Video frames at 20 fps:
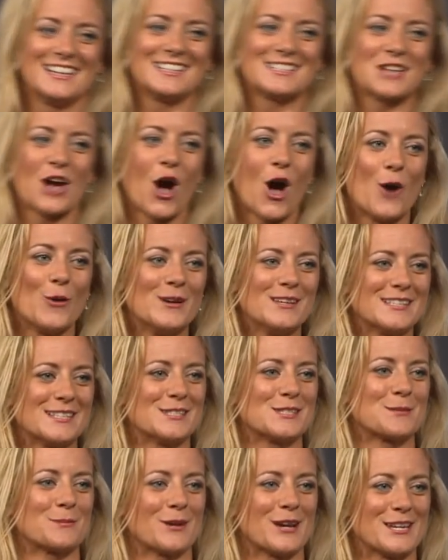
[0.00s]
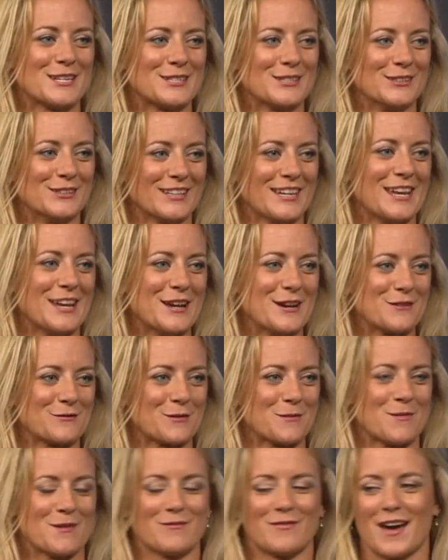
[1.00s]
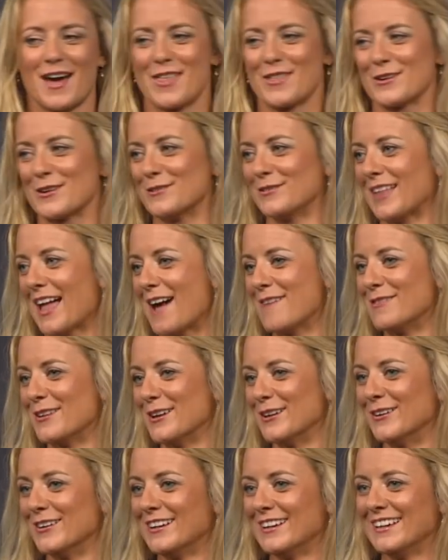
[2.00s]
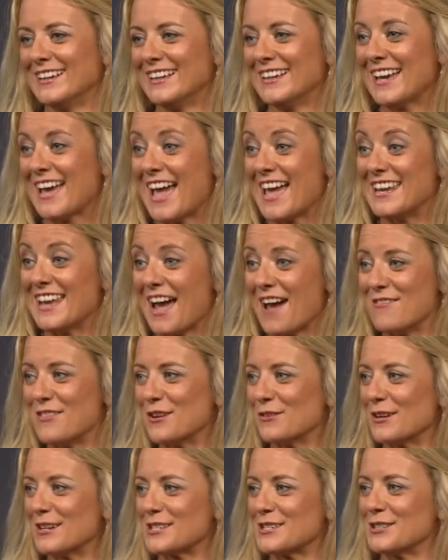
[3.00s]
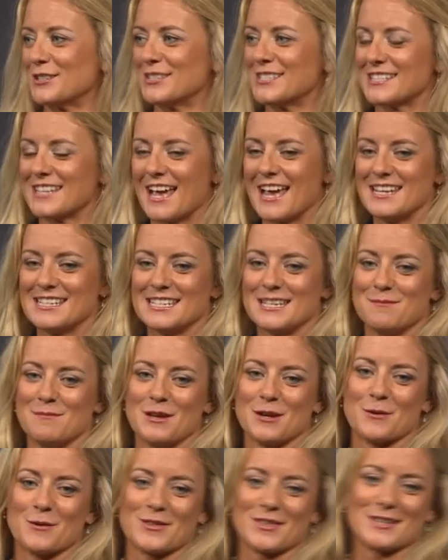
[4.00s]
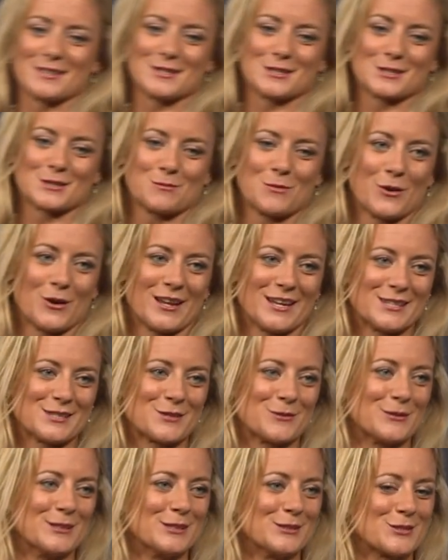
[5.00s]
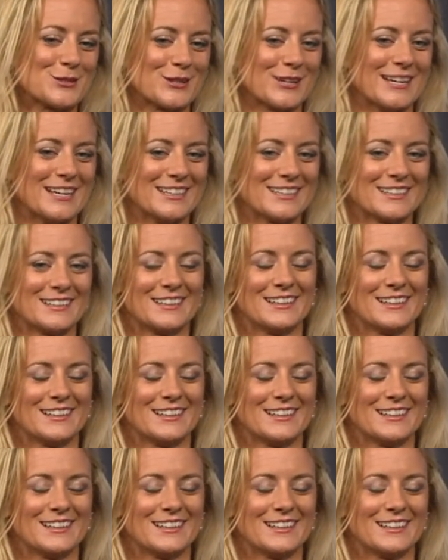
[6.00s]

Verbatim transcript: It's always inspirational to hear from the father of LabVIEW, and to have the original design team here with us this morning is a real treat.